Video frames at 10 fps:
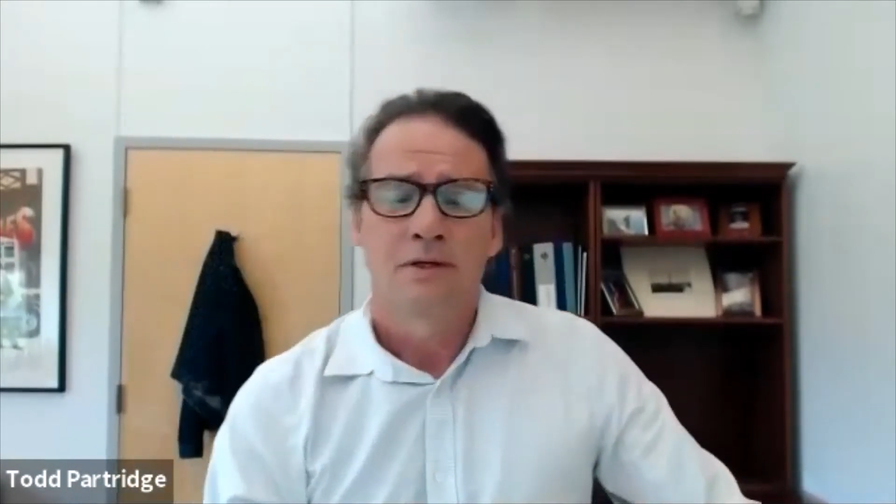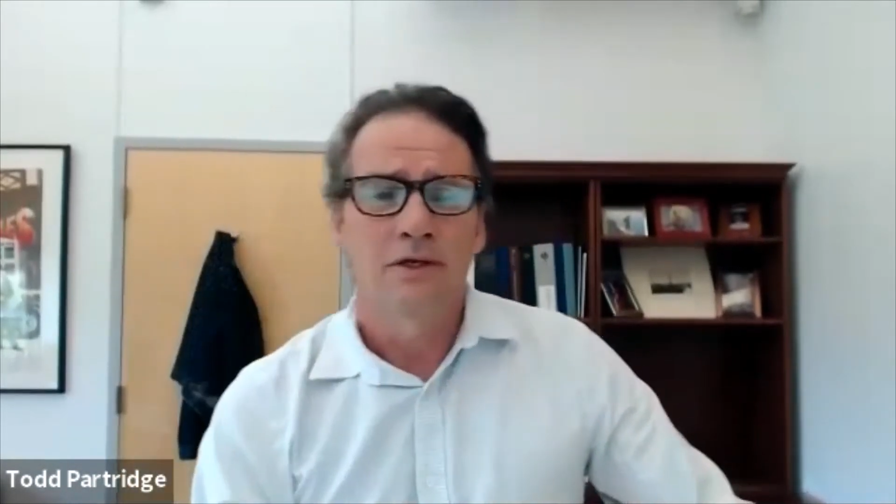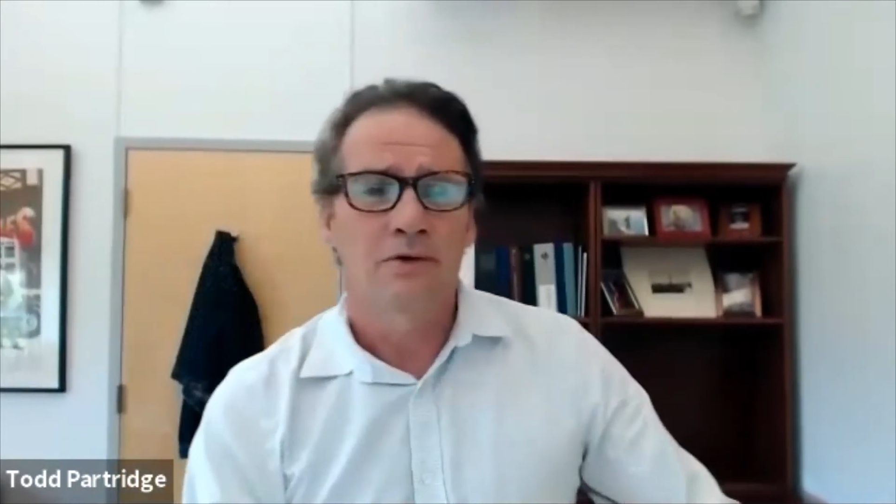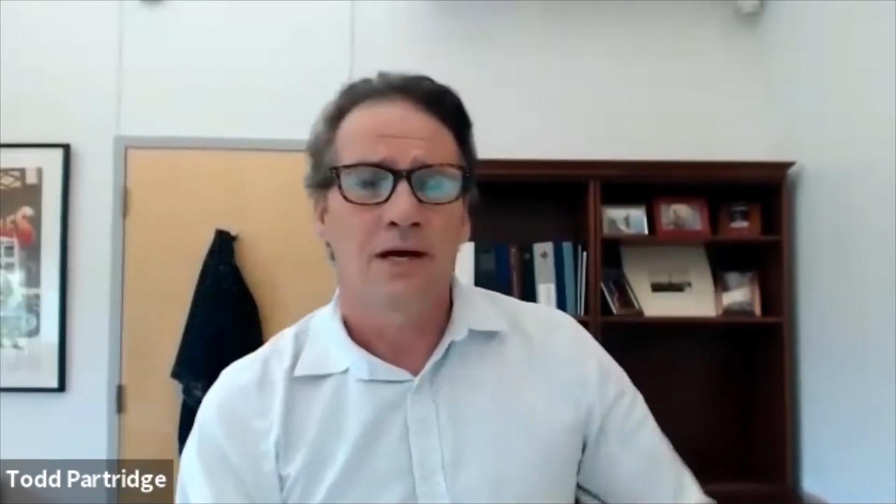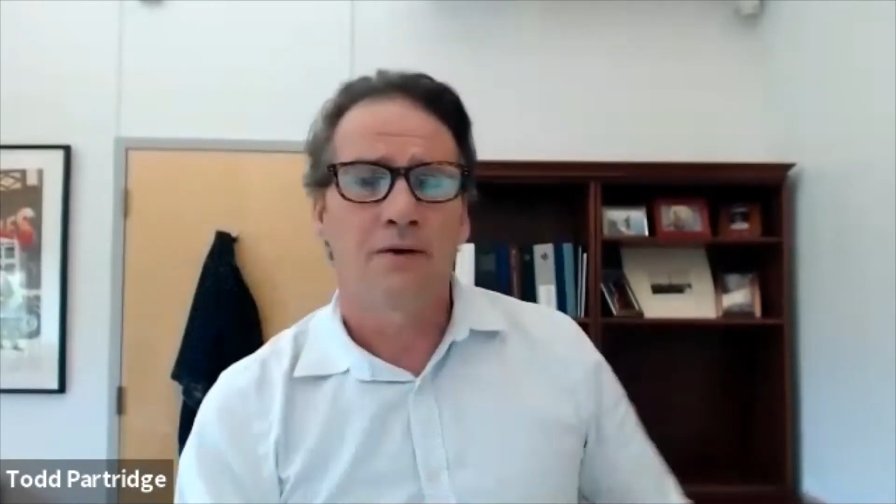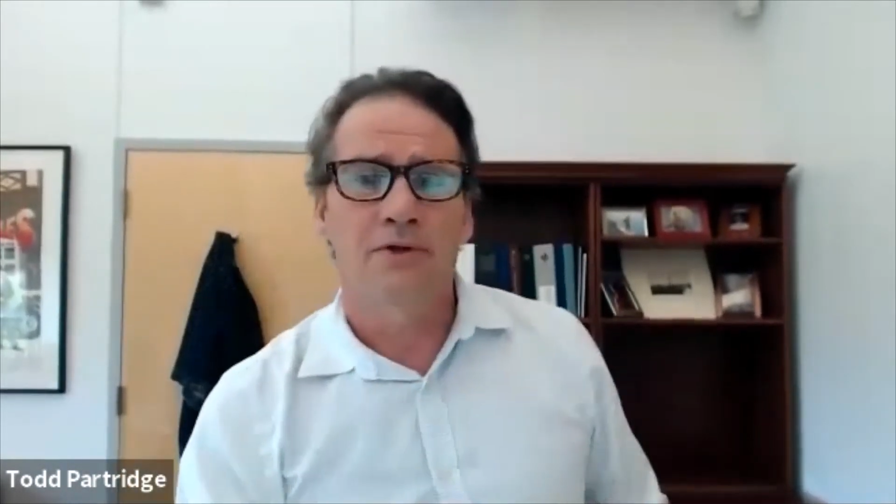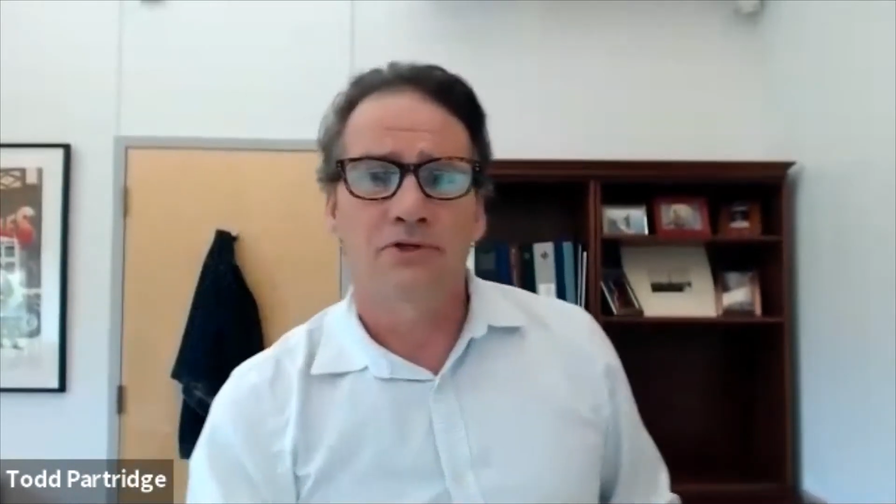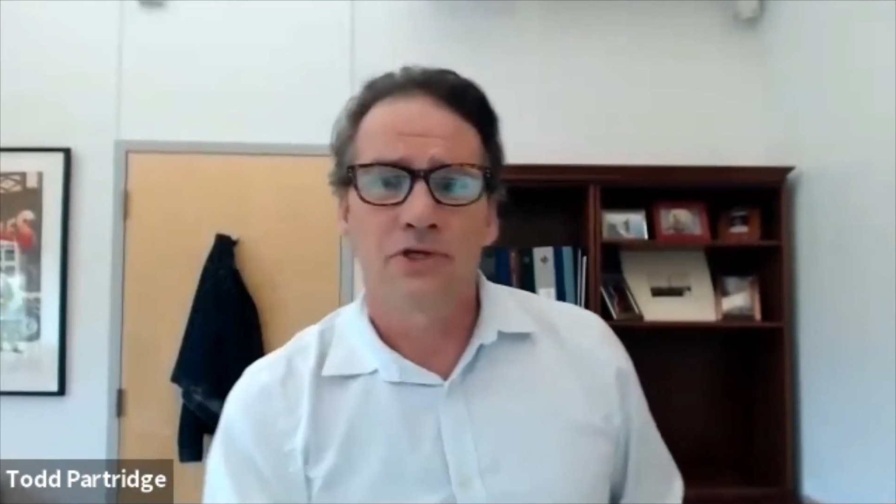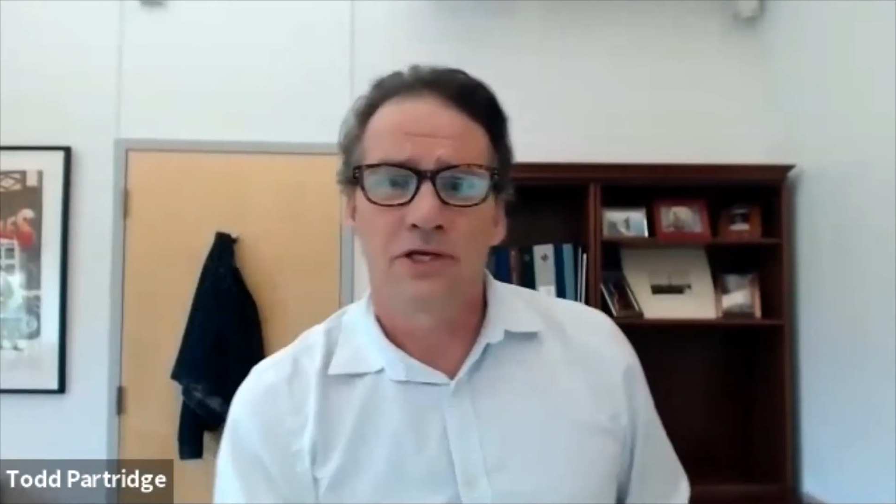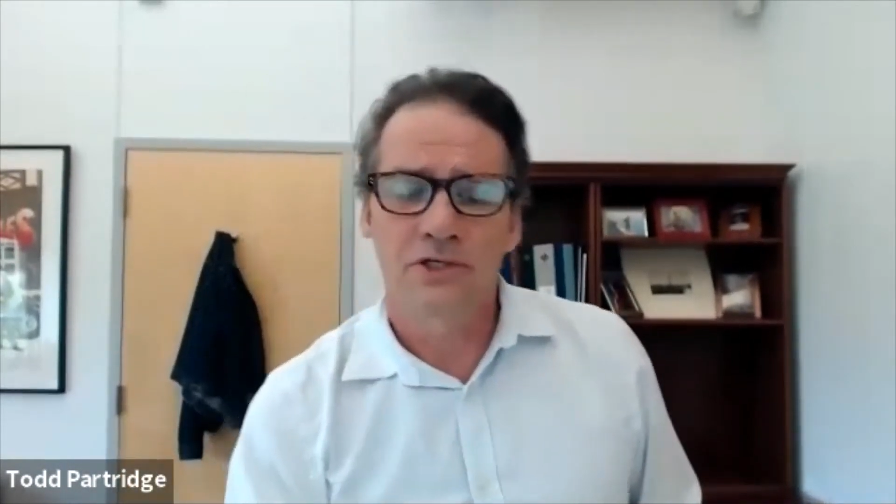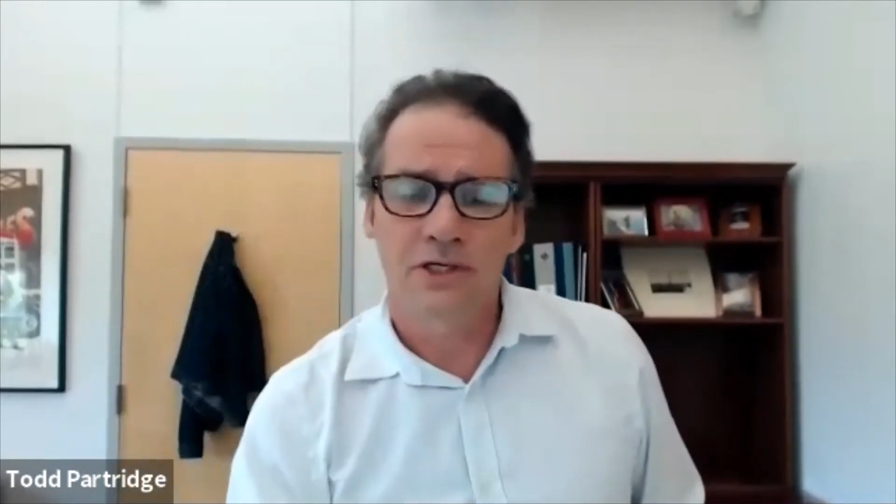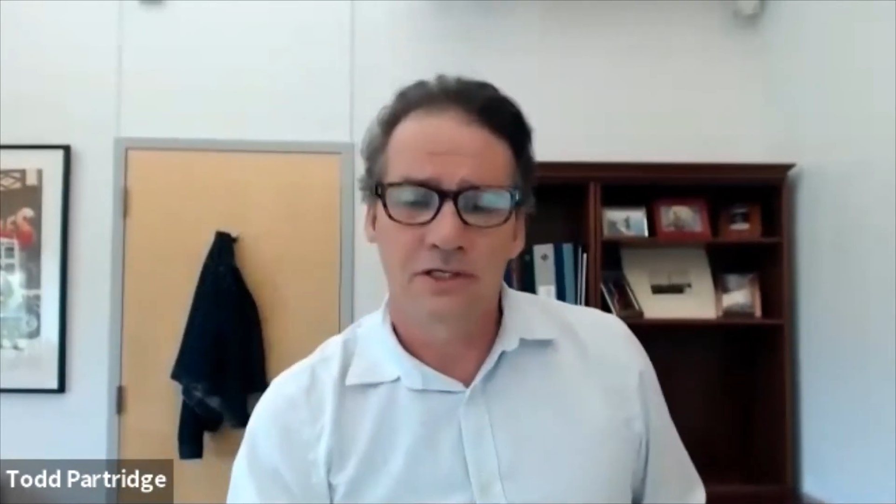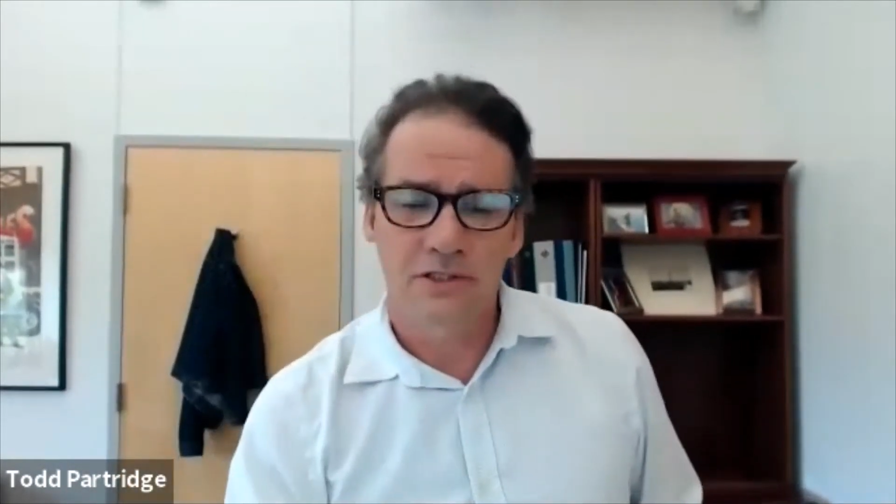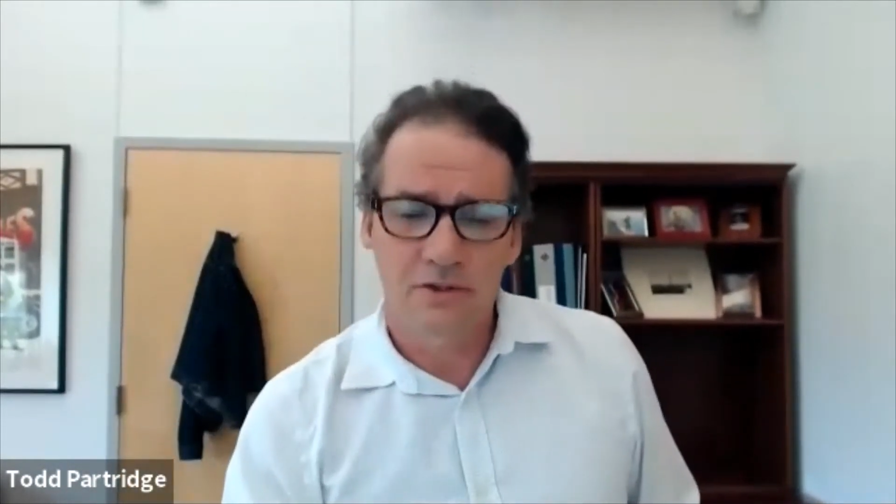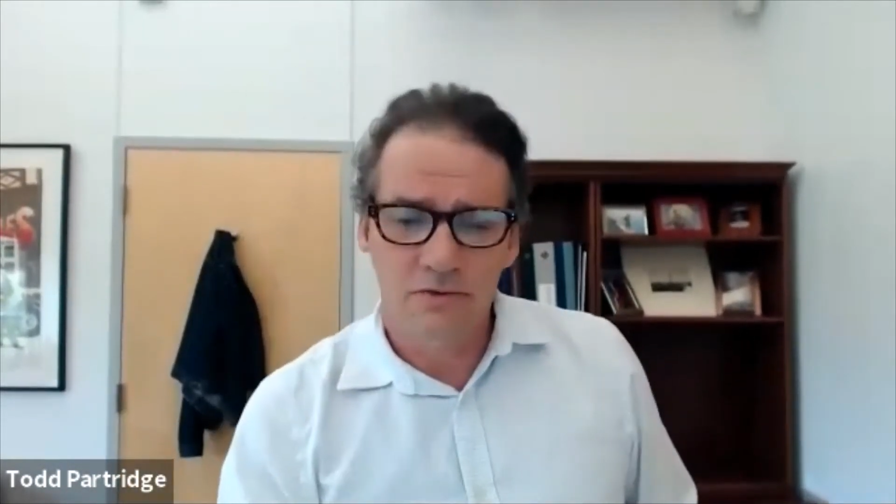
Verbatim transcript: you know, how it's changing as it goes